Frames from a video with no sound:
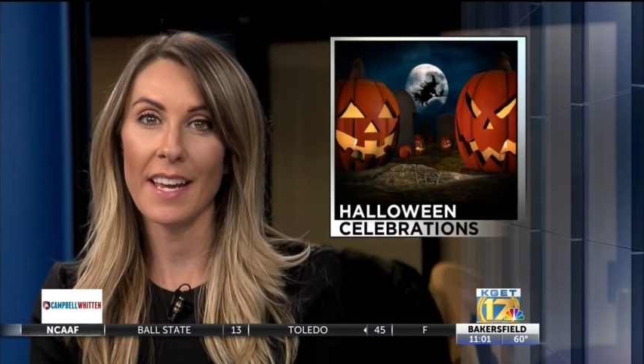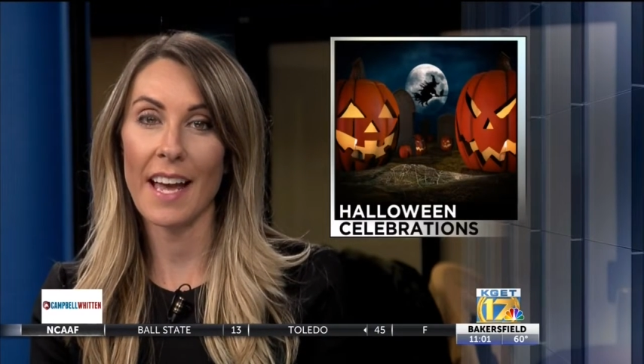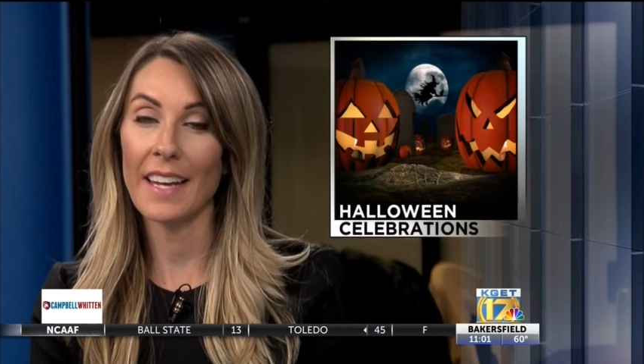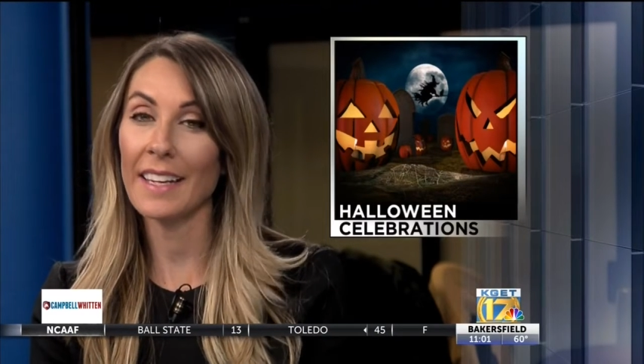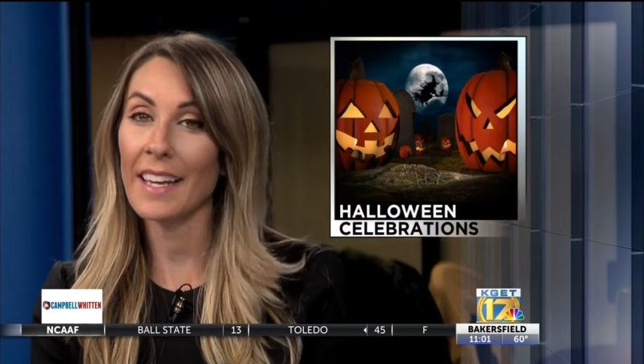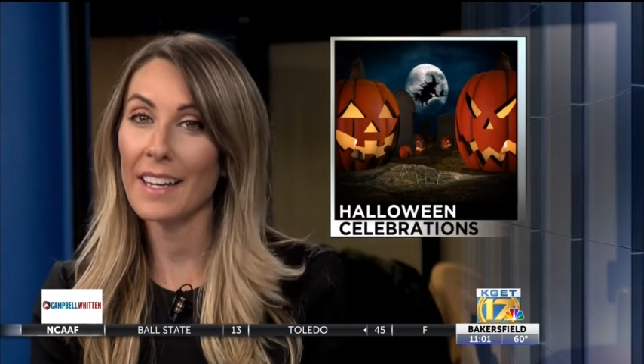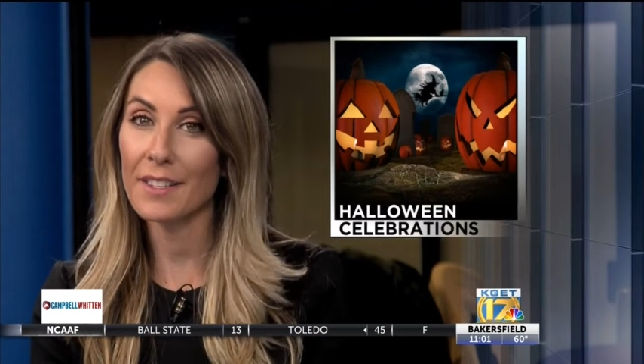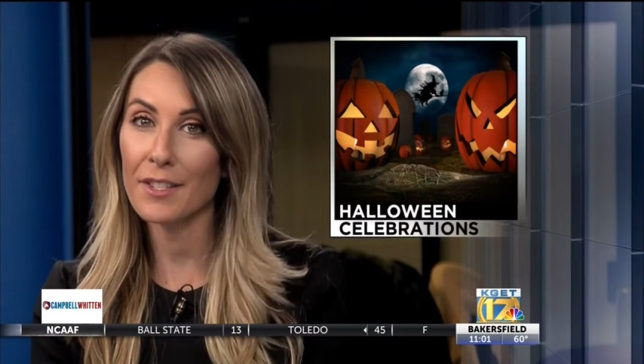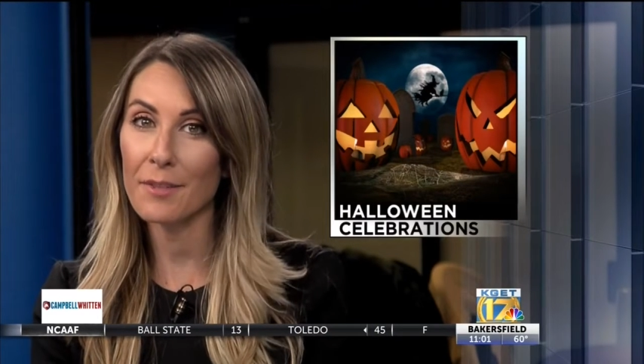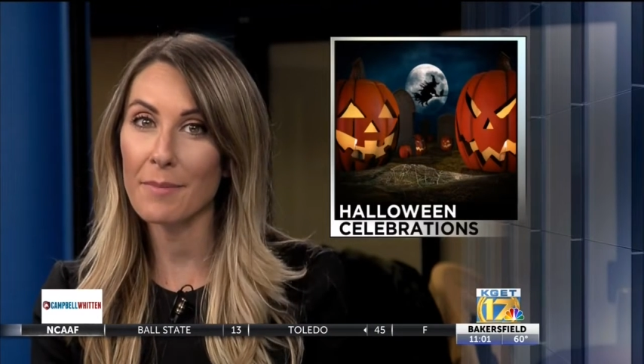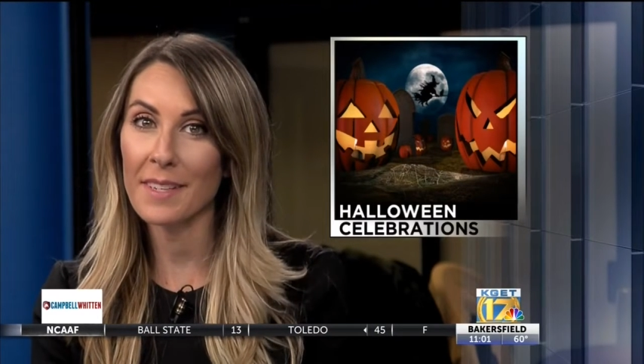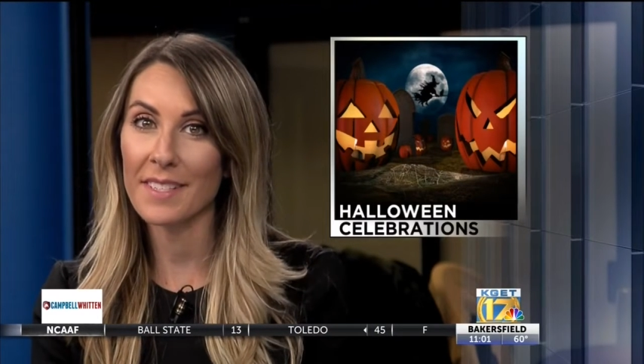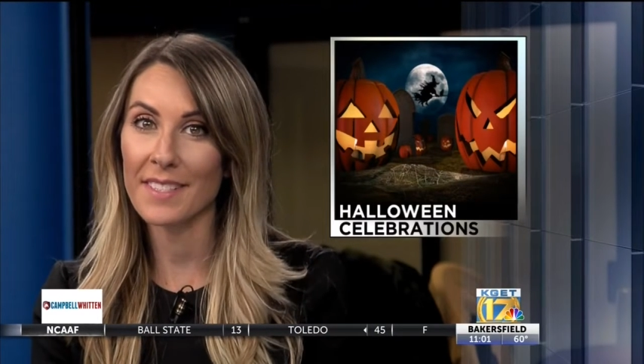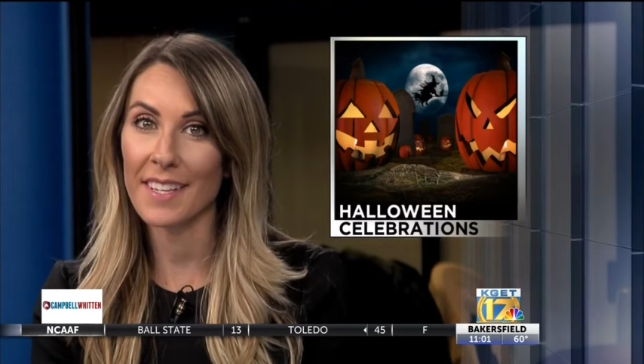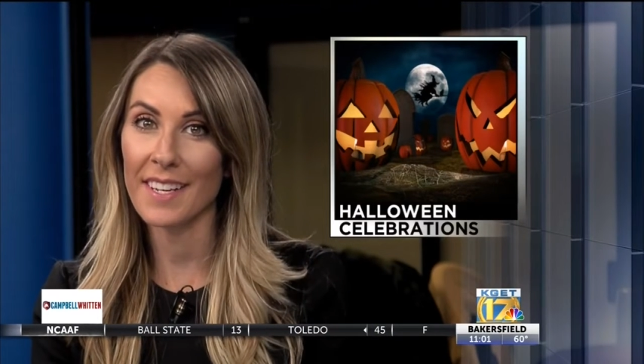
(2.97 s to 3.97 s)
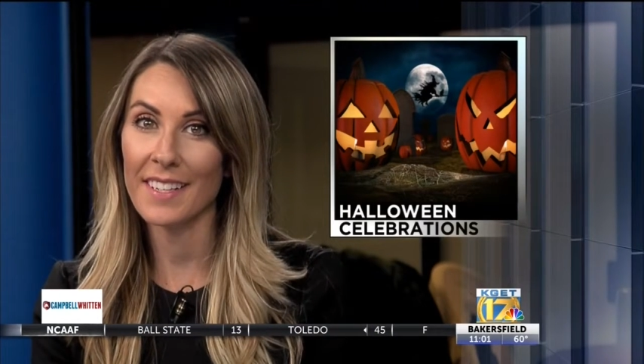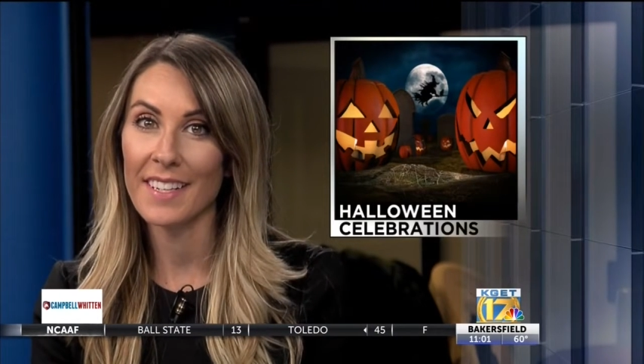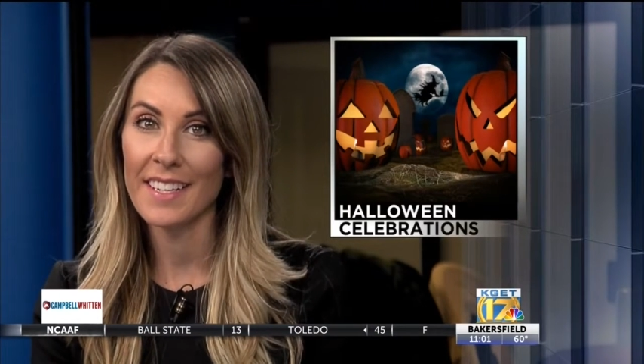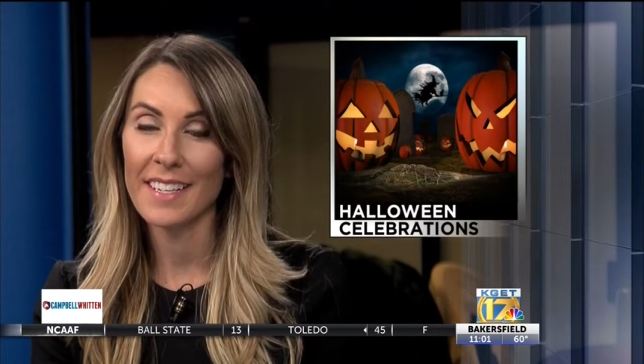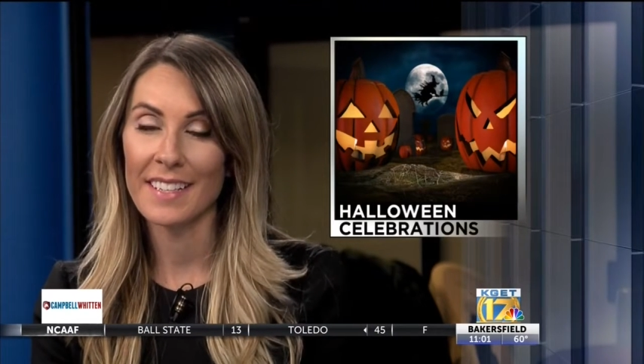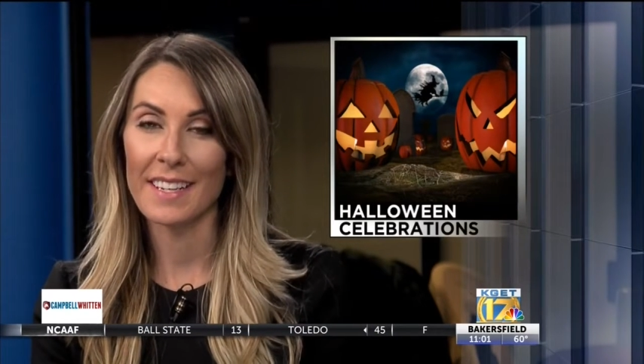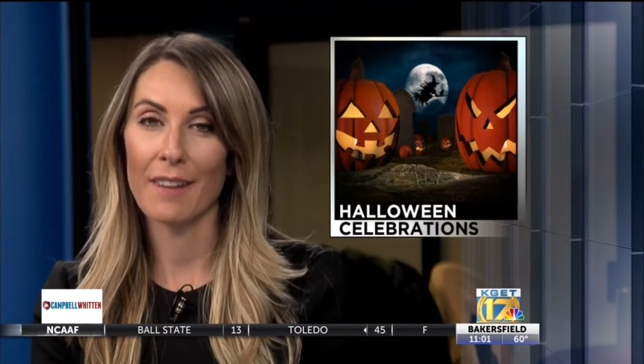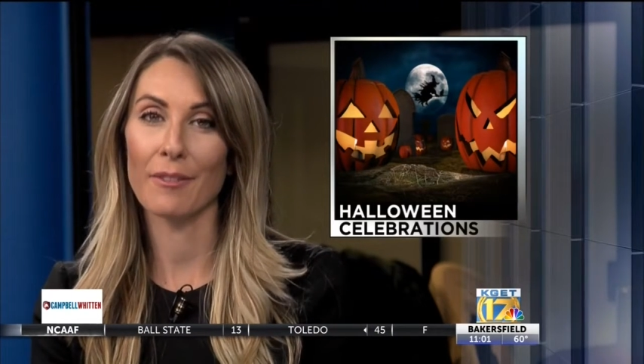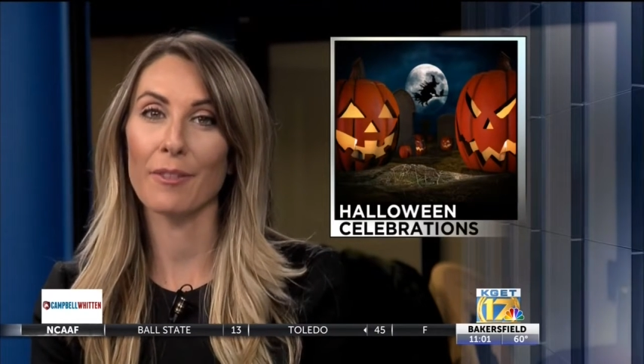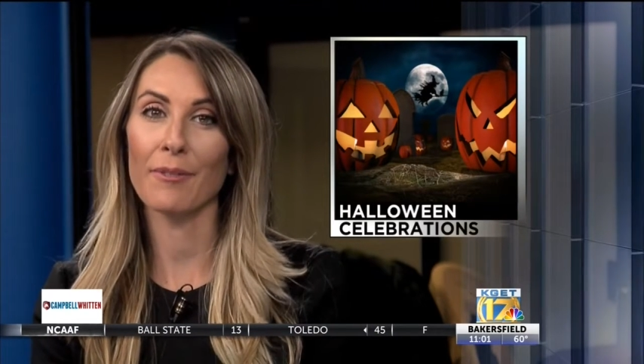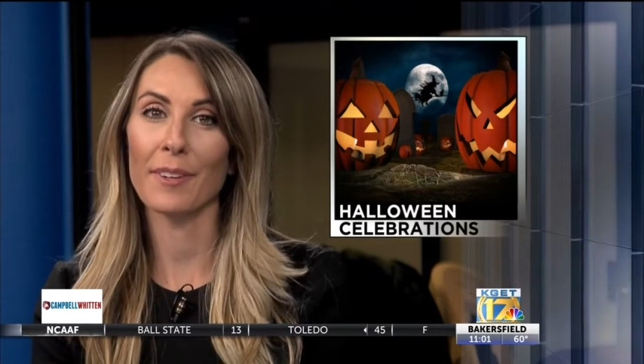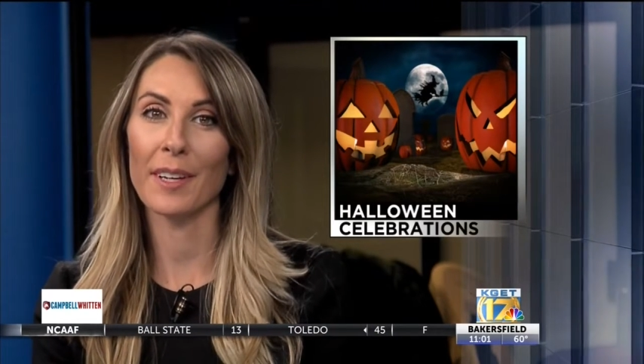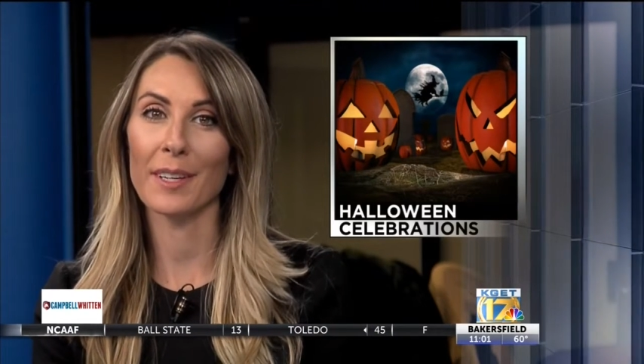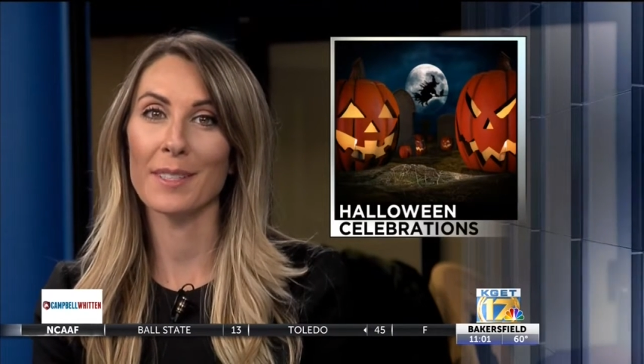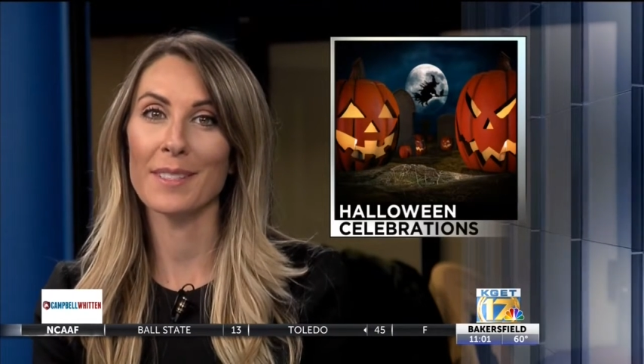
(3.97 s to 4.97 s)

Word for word: And in case you missed it, never fear,